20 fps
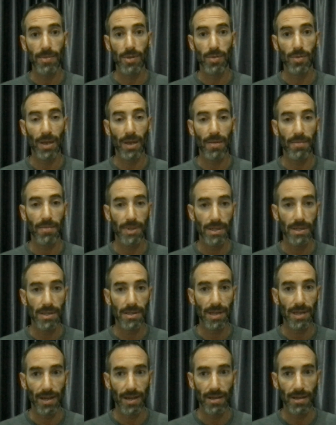you make
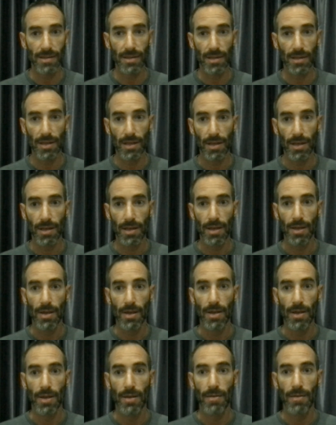mistakes,
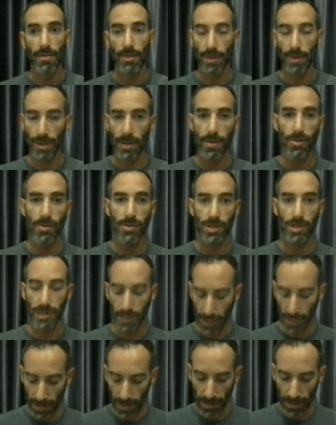you
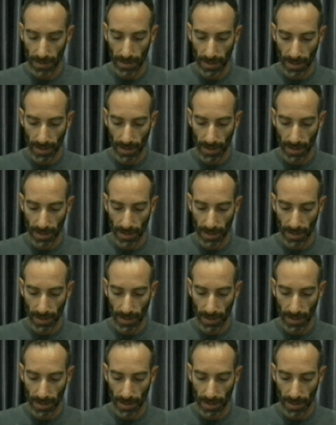still